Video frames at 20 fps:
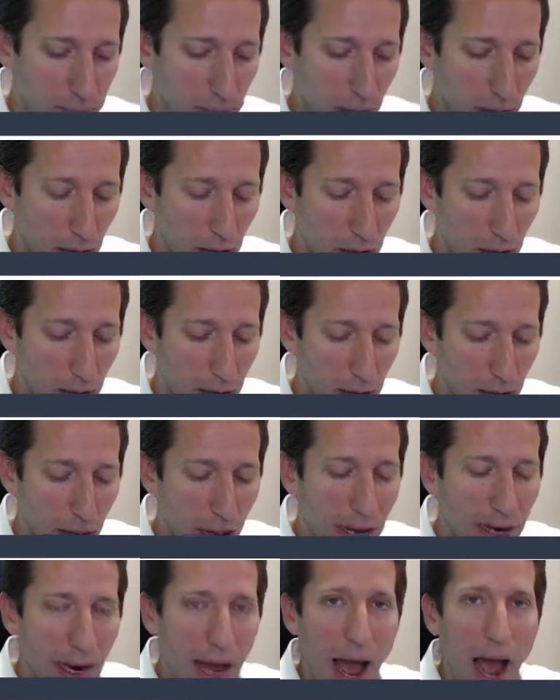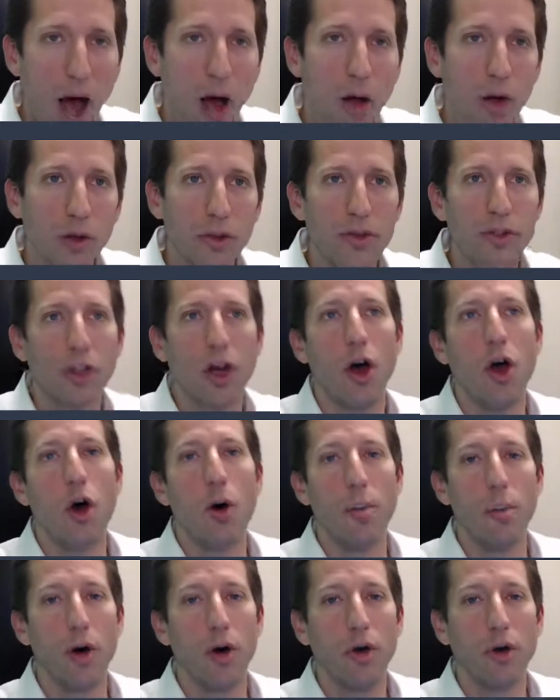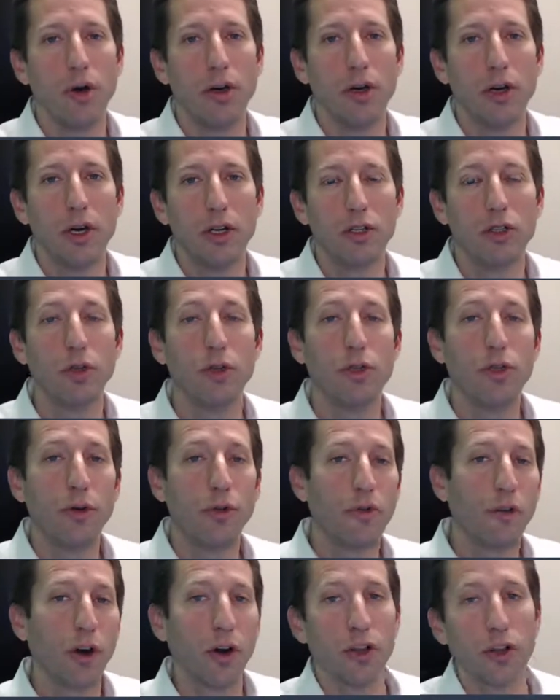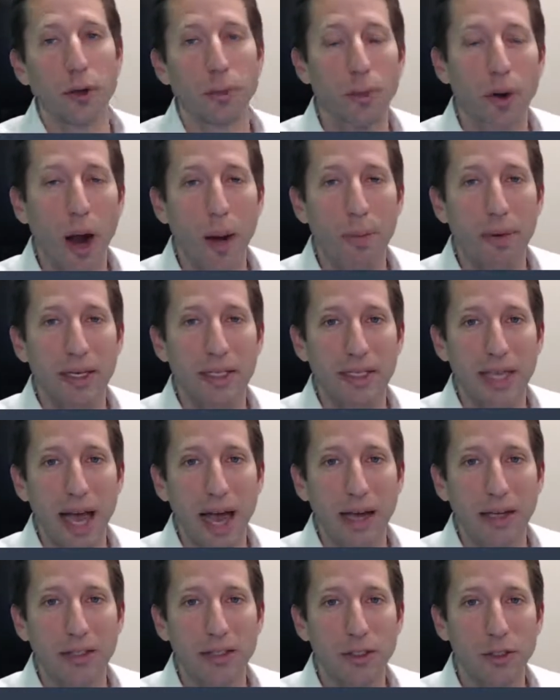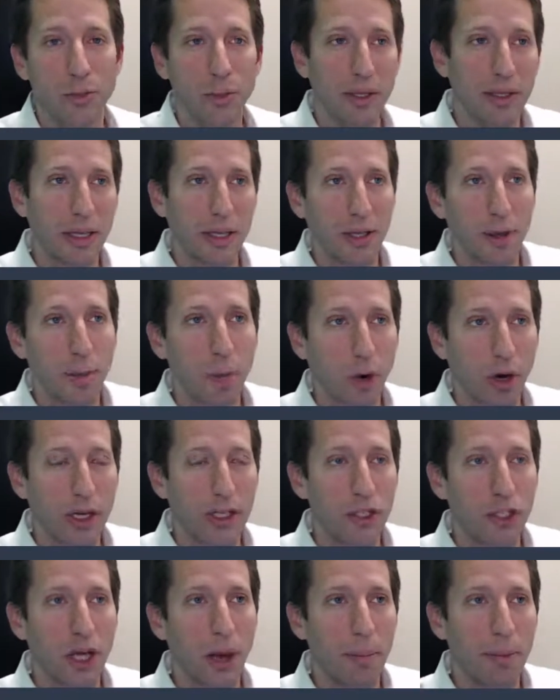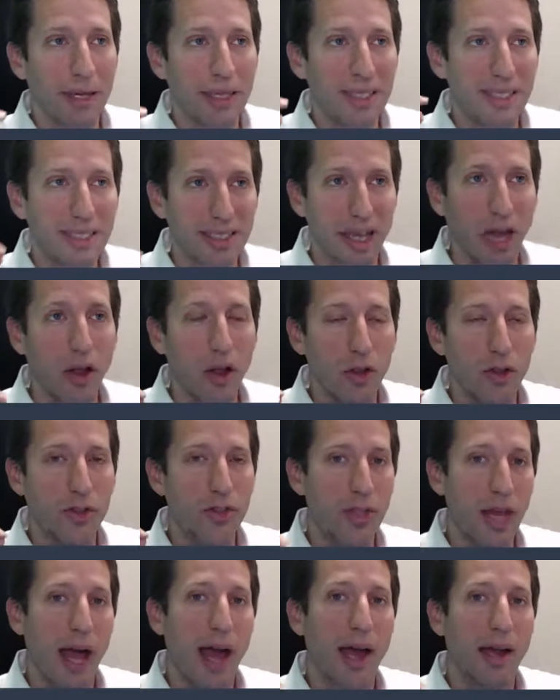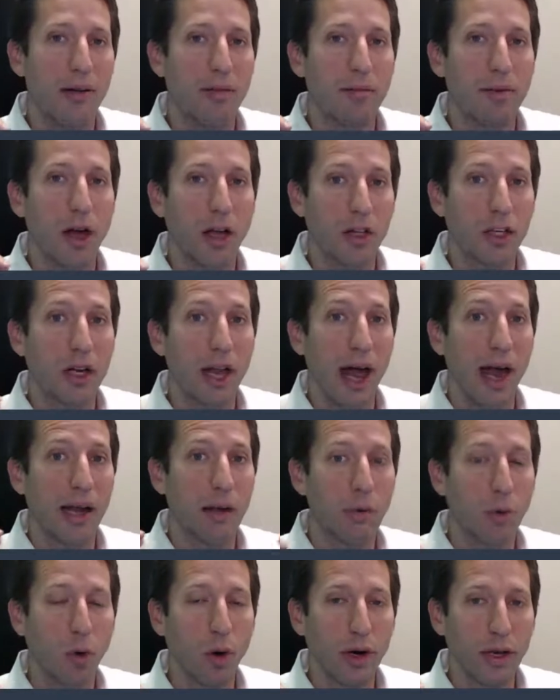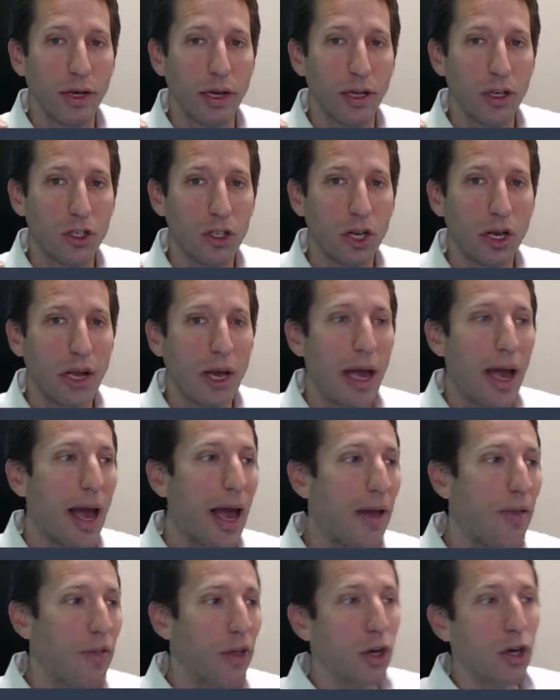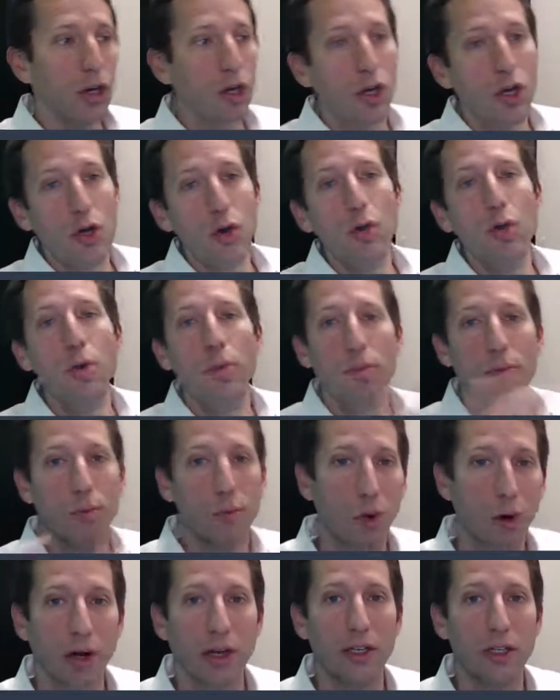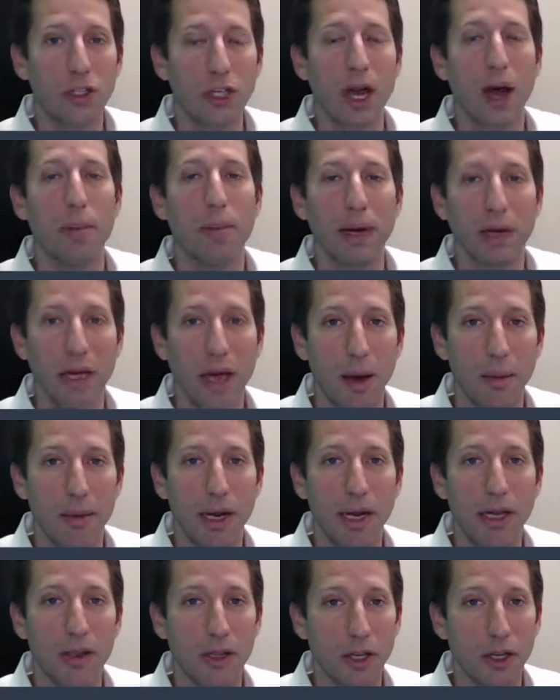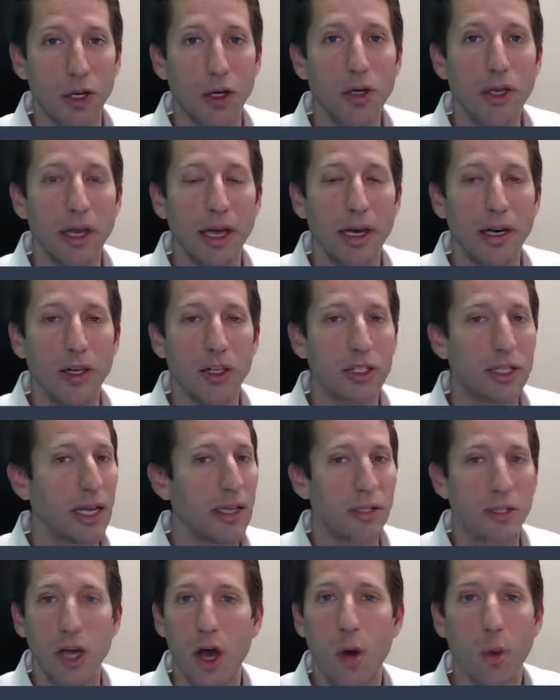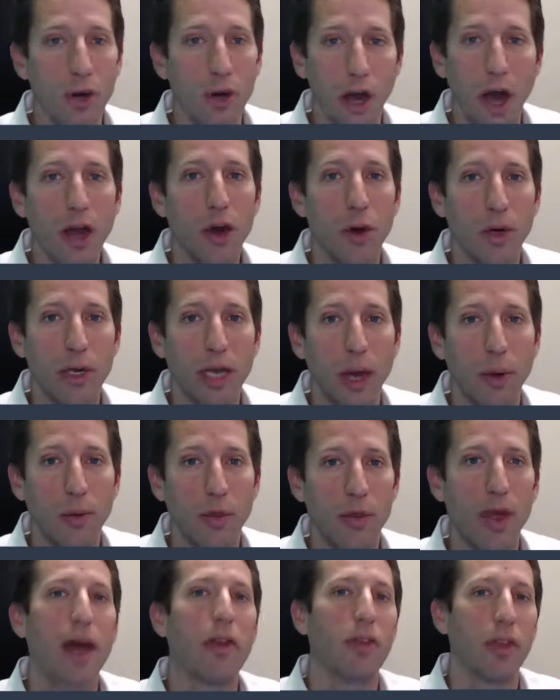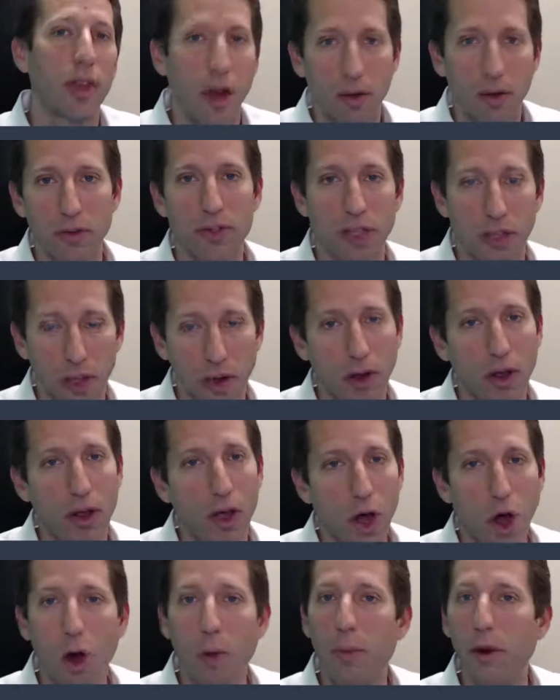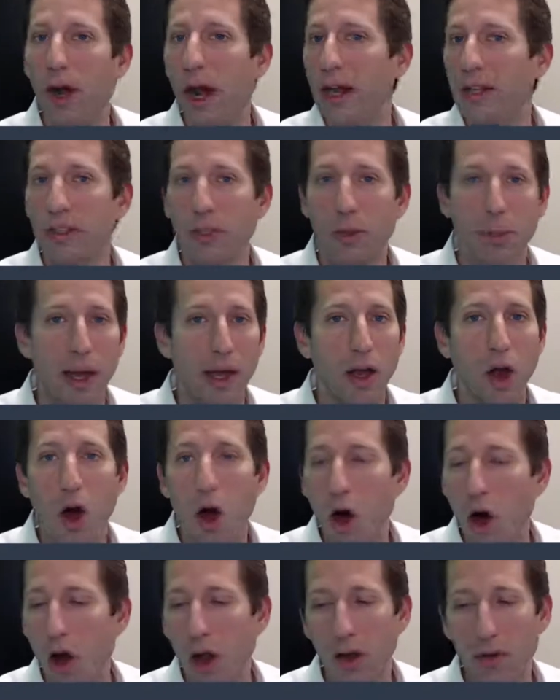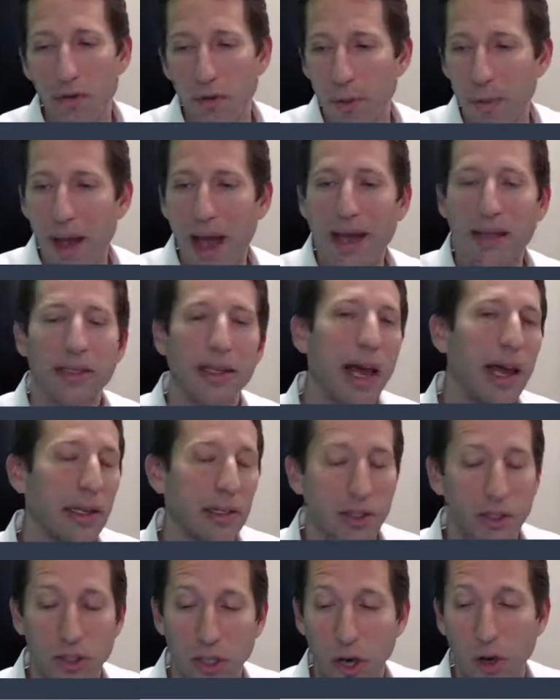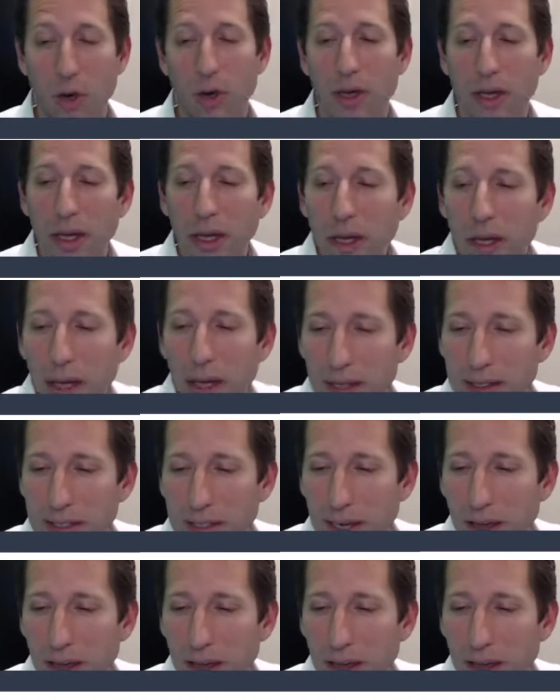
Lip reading: allows the homeowner to defer their property taxes, but then the mortgage company sells that underlying mortgage, and the new mortgage company coming in, the new lender says, no, we're not okay with that. Then all of a sudden the homeowner has to pay all of the back taxes owed. That's a